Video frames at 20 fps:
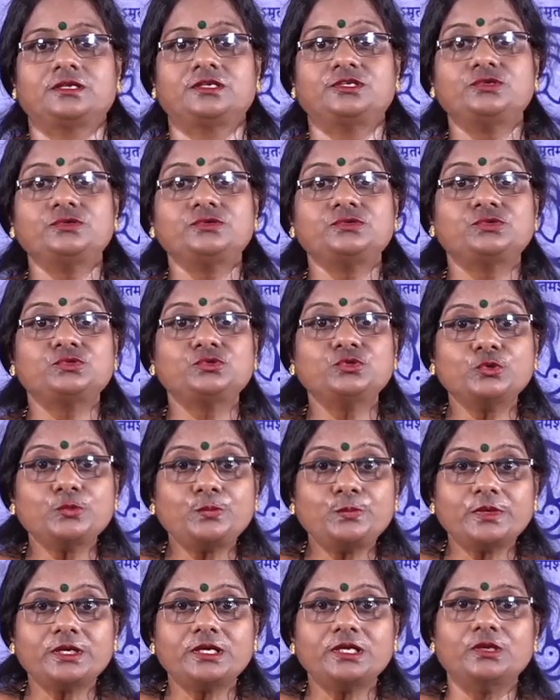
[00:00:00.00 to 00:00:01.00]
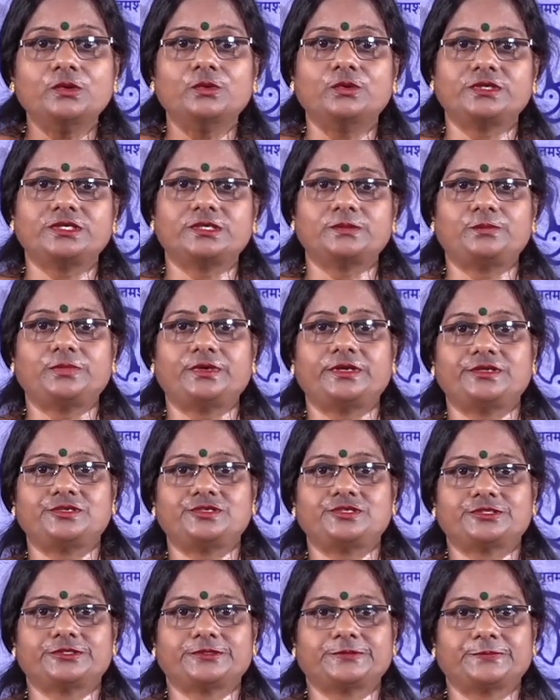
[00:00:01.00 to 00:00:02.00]
to super low
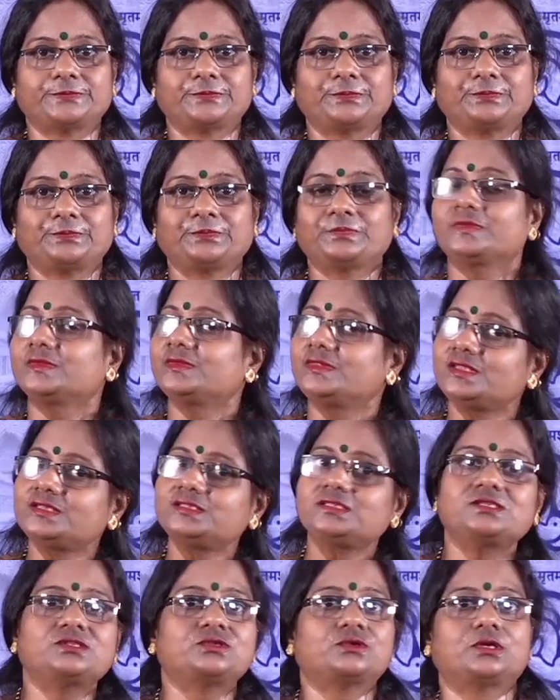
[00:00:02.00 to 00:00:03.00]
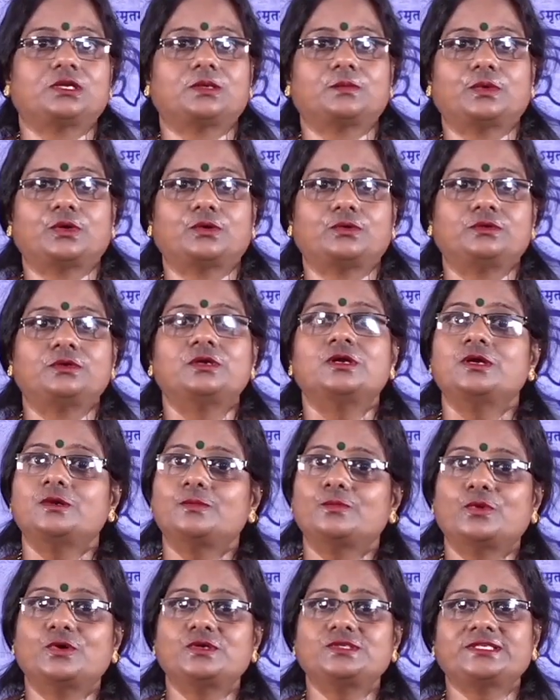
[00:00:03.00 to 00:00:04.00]
temperature. This is all about
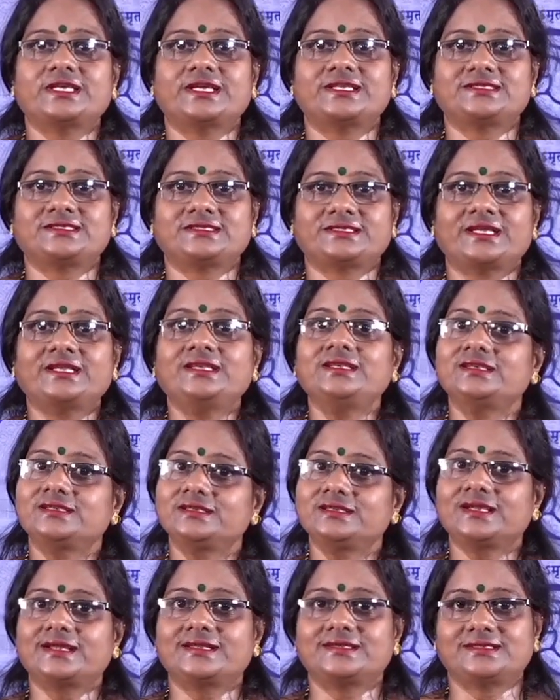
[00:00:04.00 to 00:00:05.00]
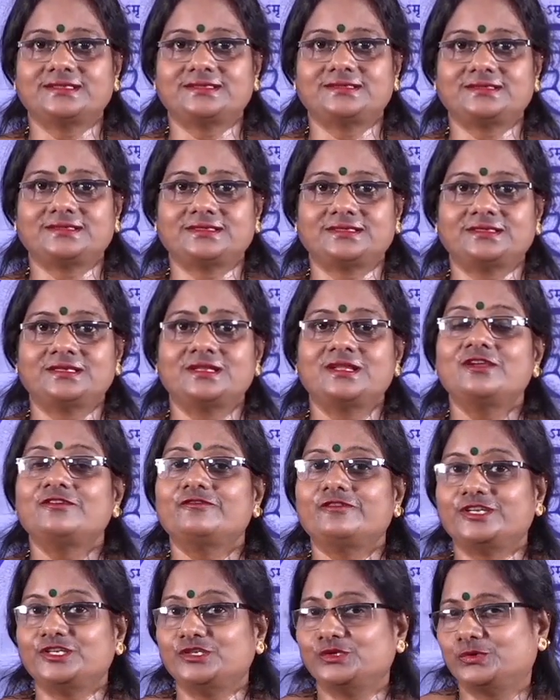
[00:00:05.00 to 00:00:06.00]
Bose-Einstein condensate.
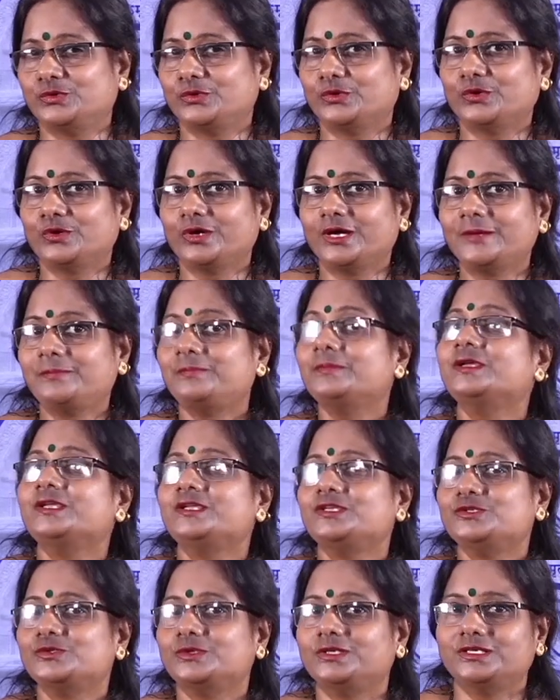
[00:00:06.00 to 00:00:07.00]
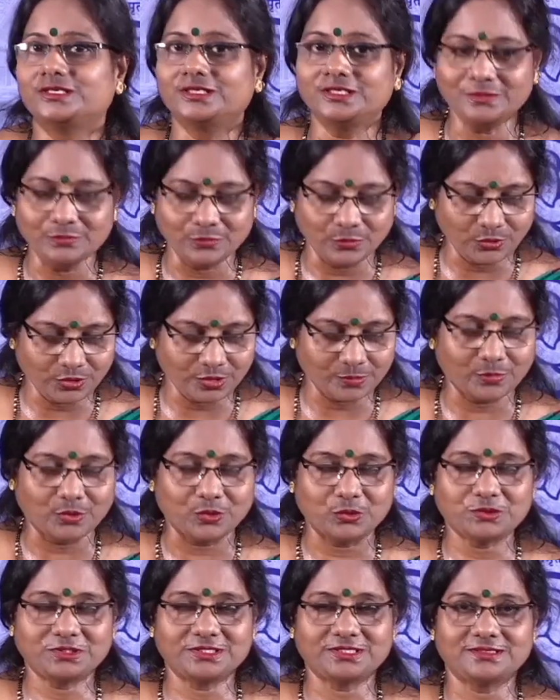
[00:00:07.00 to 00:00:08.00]
When you grow up, you learn more
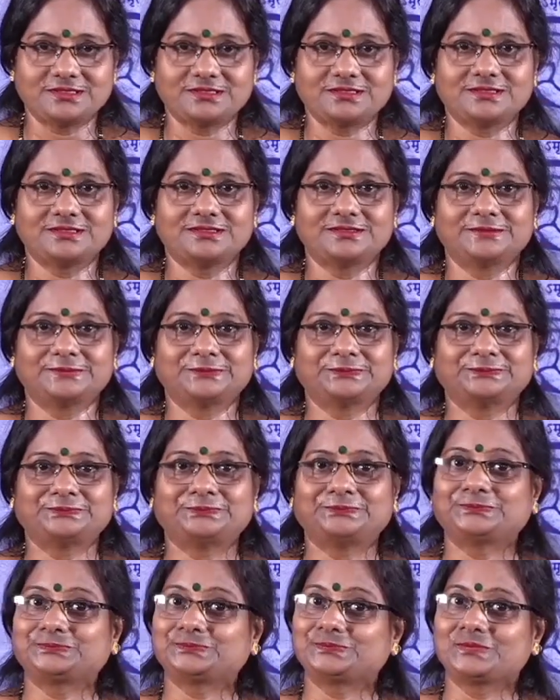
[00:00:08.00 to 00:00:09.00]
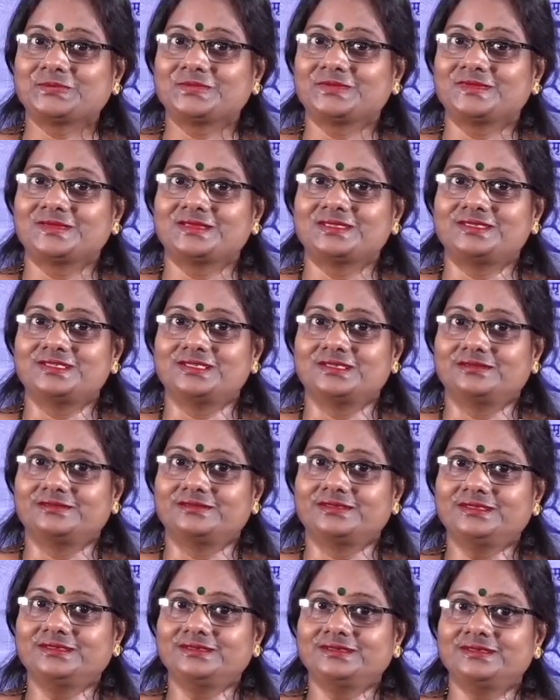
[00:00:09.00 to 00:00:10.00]
about it.
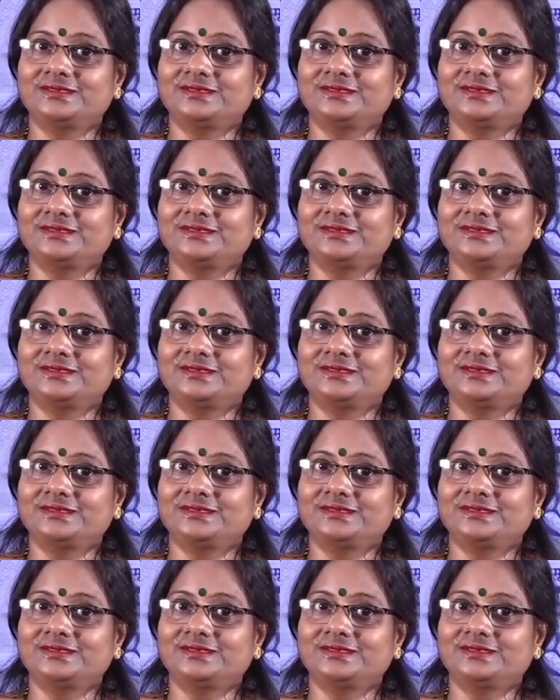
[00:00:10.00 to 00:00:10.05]
Children,